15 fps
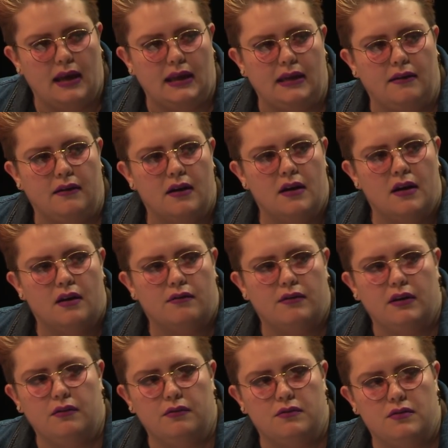any
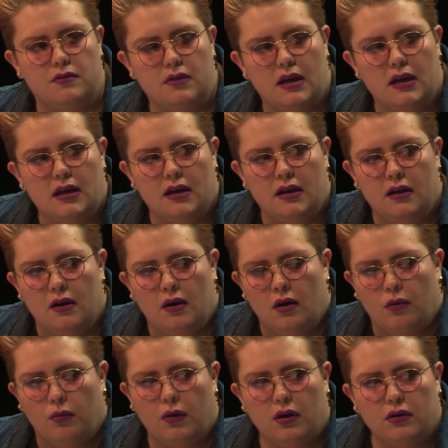real
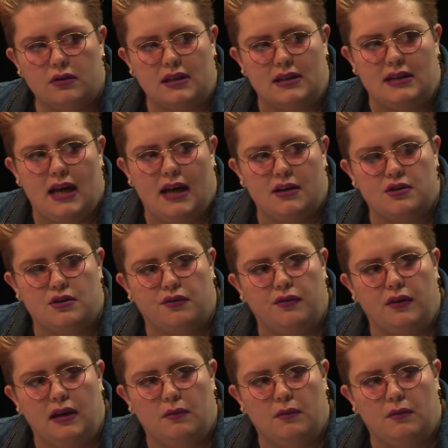world catastrophe